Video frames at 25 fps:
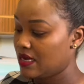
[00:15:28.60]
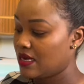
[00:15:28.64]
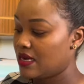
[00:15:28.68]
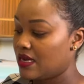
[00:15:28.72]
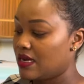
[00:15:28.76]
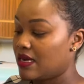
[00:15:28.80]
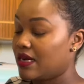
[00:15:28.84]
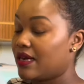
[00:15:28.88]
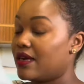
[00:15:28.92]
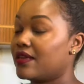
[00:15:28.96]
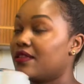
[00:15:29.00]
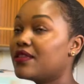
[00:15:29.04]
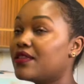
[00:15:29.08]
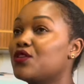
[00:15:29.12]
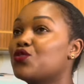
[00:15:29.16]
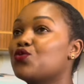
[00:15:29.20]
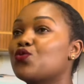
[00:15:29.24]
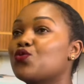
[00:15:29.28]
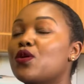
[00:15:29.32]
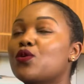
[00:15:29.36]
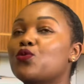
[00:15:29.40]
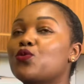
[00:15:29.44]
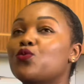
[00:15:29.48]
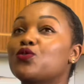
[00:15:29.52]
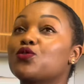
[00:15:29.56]
uh, this
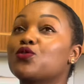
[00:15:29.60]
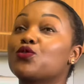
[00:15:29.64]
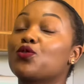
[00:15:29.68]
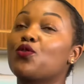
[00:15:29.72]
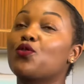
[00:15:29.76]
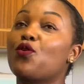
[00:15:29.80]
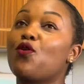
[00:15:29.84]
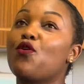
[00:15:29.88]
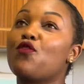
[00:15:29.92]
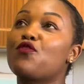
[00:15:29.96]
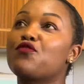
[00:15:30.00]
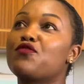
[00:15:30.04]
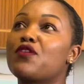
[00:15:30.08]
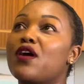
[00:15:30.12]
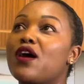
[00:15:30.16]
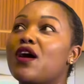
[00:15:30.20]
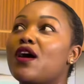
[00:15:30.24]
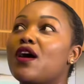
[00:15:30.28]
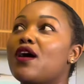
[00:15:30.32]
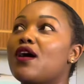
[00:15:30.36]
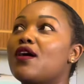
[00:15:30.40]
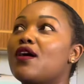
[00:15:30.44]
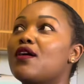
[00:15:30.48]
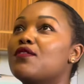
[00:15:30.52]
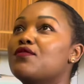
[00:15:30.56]
one was on offer
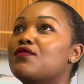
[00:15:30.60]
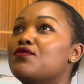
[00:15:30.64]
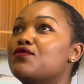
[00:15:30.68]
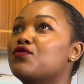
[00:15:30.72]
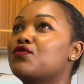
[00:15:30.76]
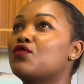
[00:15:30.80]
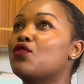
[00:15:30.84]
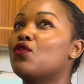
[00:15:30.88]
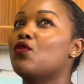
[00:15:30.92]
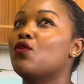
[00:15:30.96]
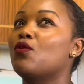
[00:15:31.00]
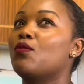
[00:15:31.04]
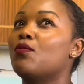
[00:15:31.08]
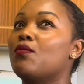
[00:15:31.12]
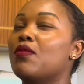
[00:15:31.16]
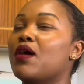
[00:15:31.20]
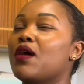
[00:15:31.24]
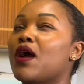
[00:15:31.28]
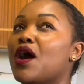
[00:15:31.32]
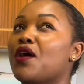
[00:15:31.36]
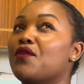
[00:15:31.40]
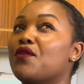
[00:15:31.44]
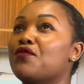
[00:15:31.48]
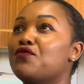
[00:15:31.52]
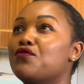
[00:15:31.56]
from
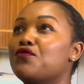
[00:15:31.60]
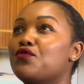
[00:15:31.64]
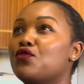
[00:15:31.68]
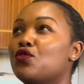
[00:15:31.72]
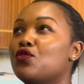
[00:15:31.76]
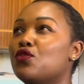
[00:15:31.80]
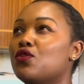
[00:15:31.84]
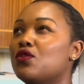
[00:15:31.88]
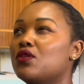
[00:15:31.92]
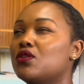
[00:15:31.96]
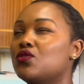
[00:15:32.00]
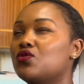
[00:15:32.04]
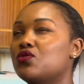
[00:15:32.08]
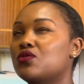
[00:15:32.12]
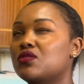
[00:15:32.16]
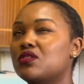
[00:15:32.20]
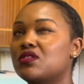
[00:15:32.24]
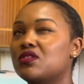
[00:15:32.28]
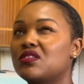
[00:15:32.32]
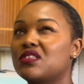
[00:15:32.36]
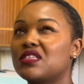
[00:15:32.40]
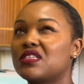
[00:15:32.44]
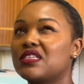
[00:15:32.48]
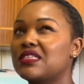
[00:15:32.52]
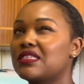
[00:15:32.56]
Carrefour it
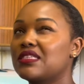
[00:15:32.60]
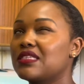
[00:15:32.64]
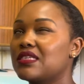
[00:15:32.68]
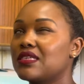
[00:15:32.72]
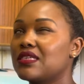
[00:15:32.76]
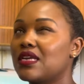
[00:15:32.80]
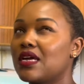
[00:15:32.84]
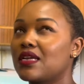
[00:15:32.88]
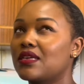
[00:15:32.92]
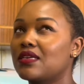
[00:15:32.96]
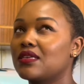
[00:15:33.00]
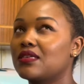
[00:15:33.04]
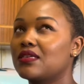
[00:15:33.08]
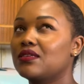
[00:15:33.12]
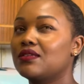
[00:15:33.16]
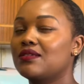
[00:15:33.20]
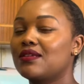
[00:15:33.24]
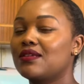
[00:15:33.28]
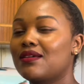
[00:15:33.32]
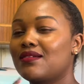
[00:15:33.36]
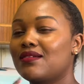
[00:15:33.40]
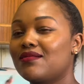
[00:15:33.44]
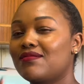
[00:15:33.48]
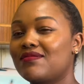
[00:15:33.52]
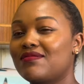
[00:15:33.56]
was 1600
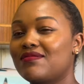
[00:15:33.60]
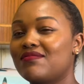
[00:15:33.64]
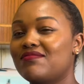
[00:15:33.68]
uh,